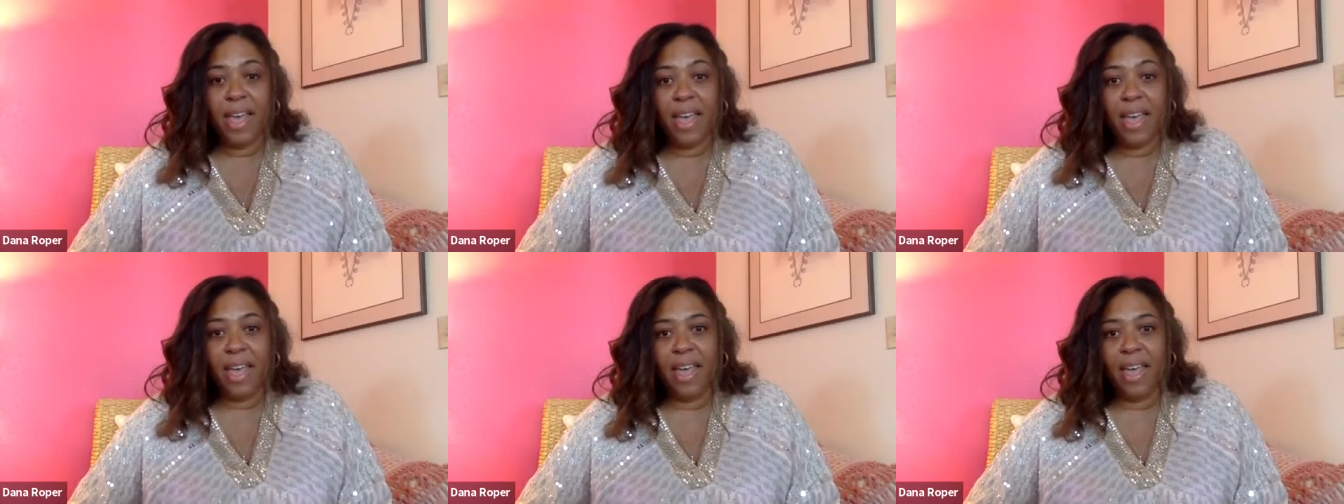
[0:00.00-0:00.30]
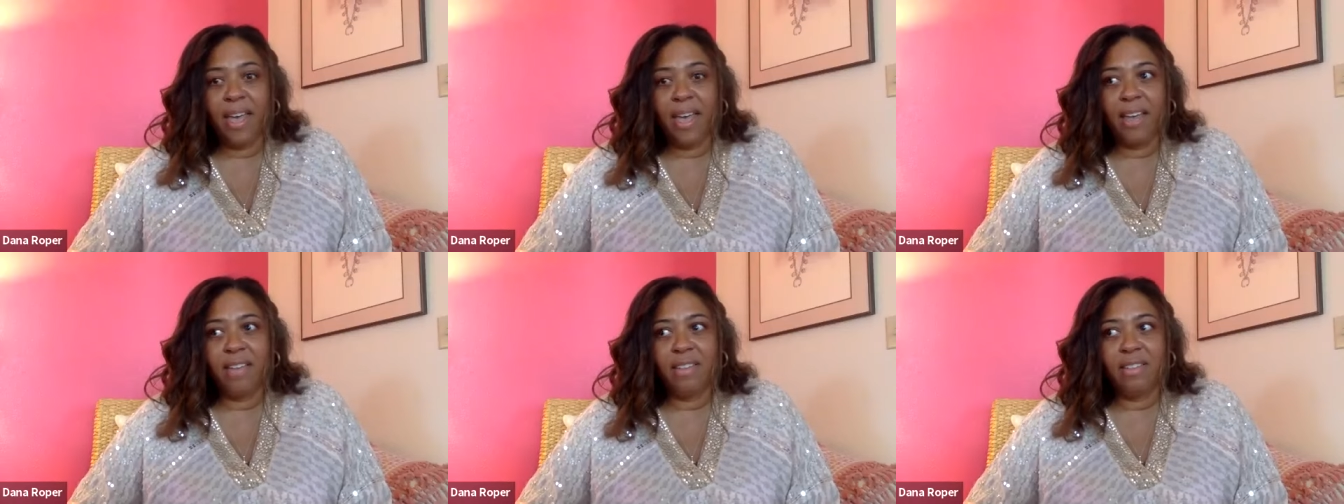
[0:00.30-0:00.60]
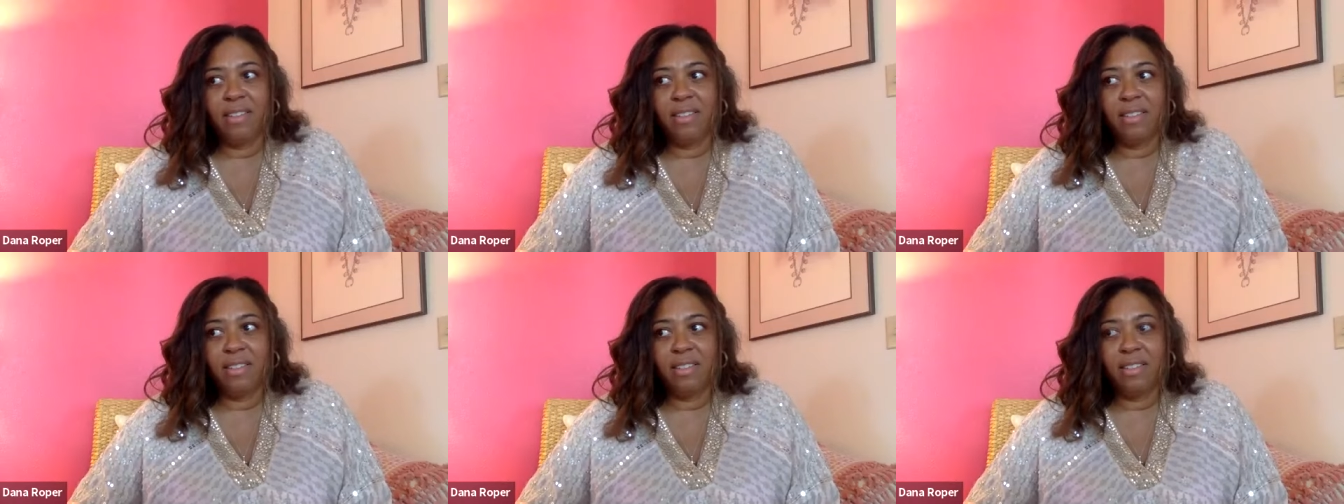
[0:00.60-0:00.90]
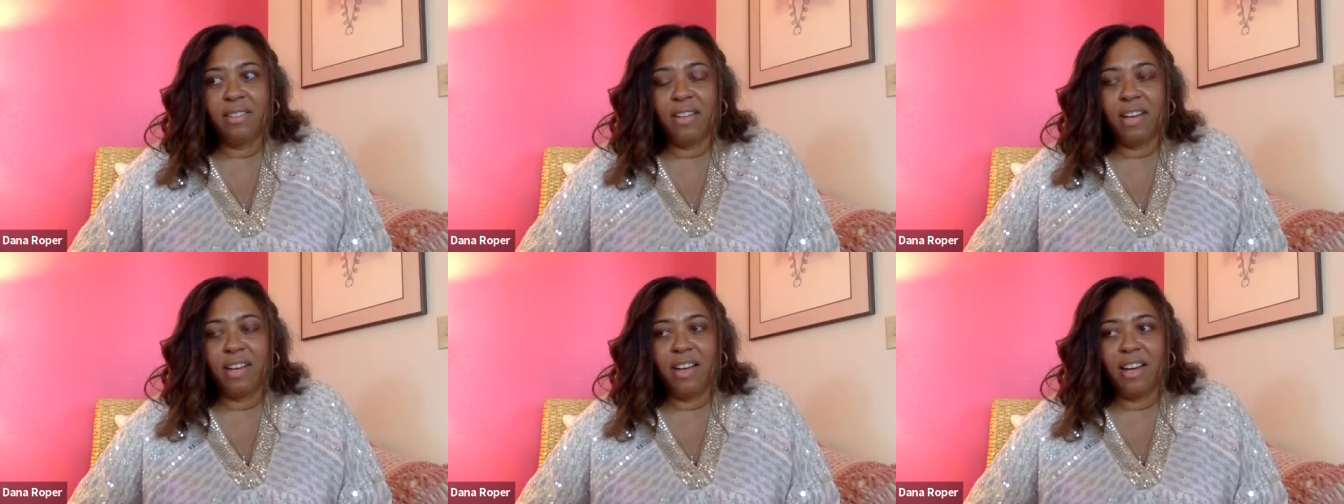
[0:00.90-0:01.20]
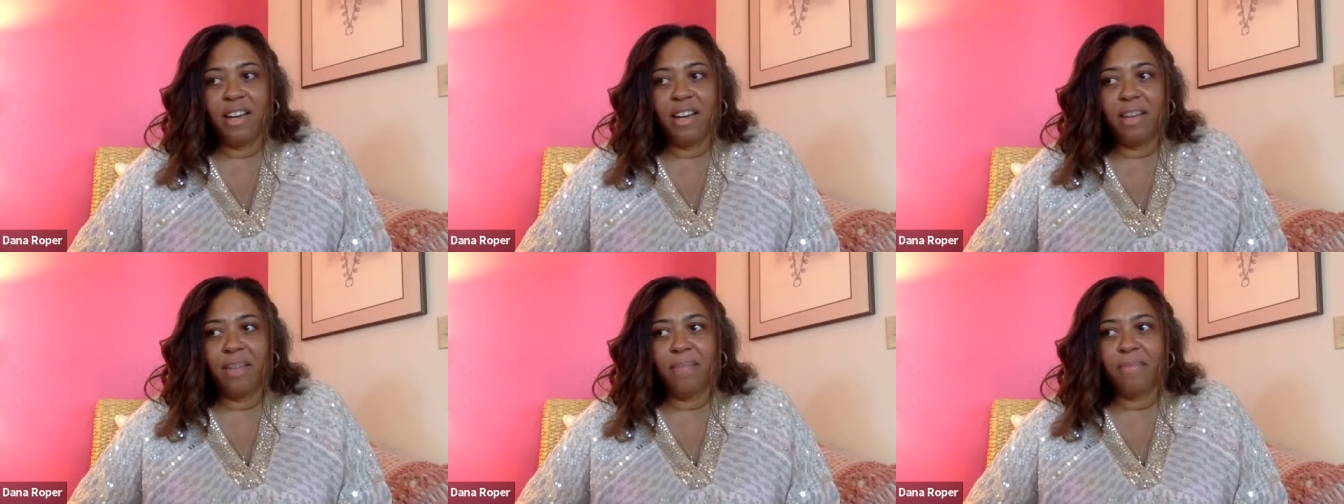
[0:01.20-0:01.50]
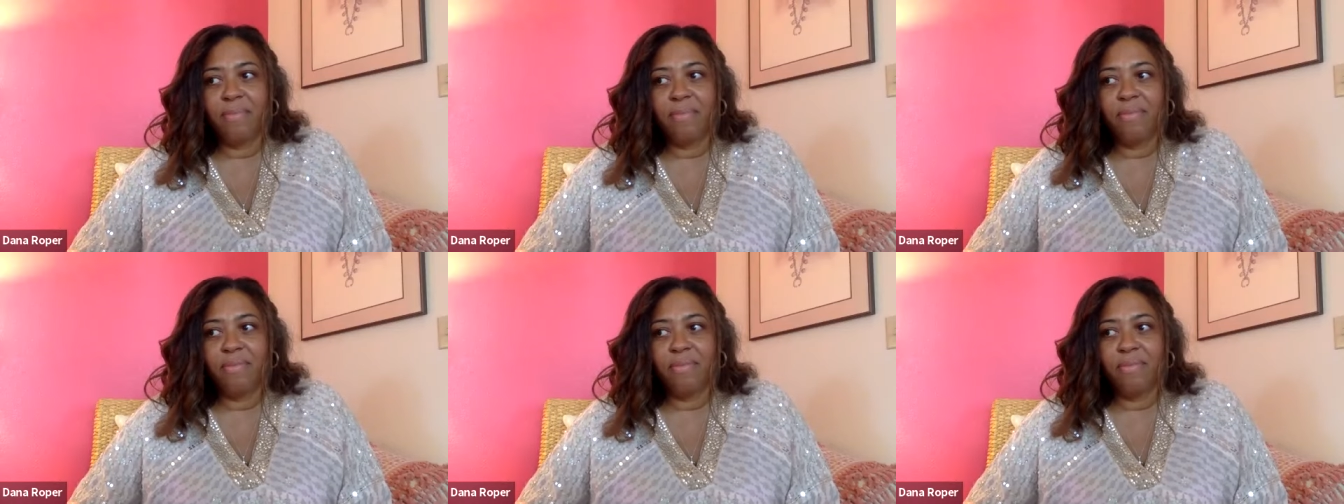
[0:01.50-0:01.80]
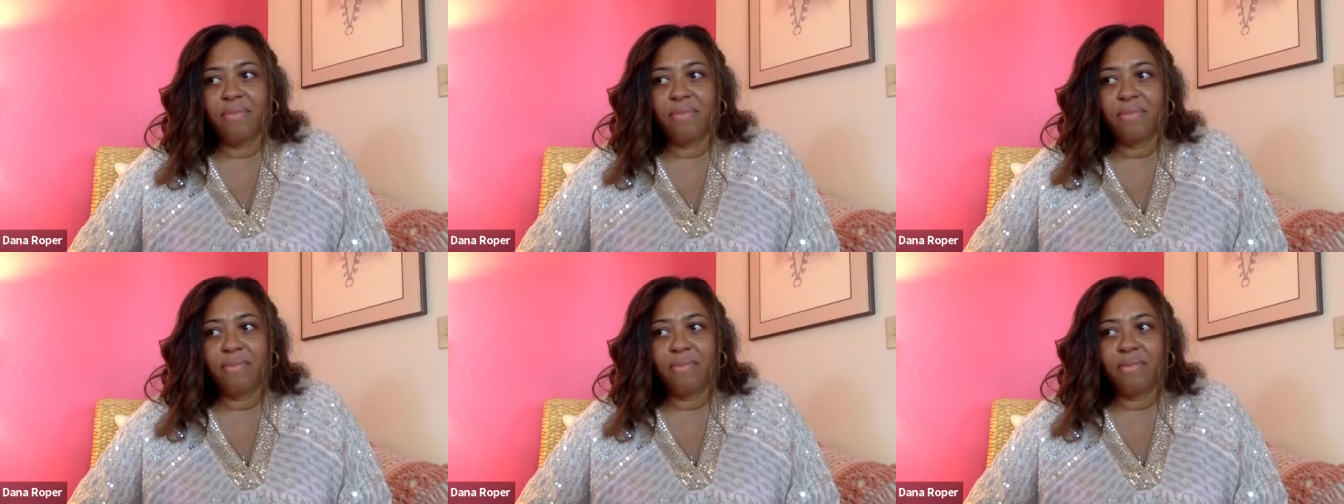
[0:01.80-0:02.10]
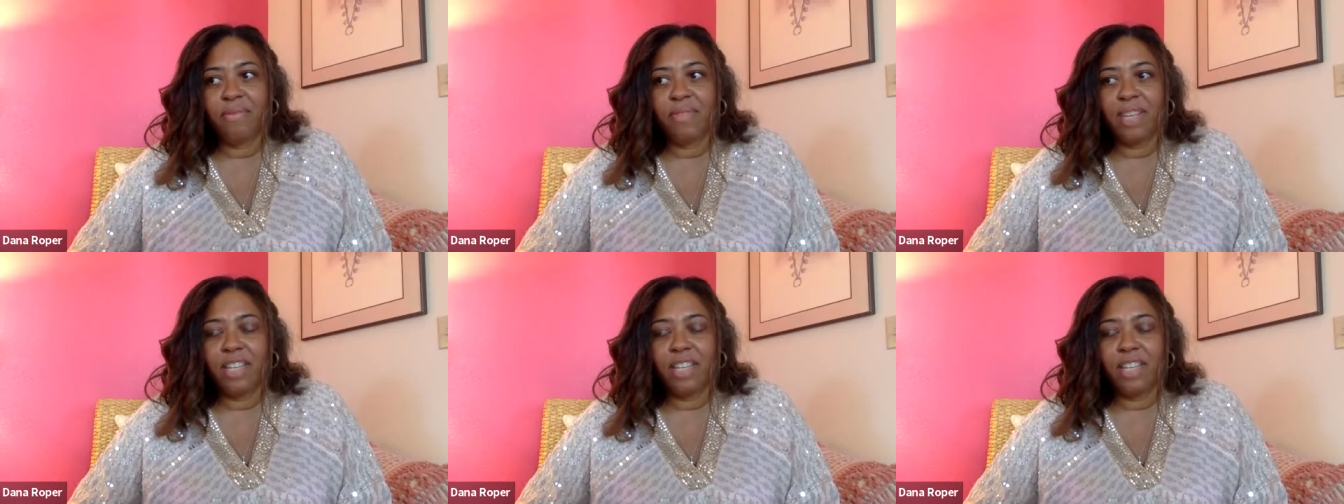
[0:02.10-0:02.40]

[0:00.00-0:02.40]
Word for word: And um, I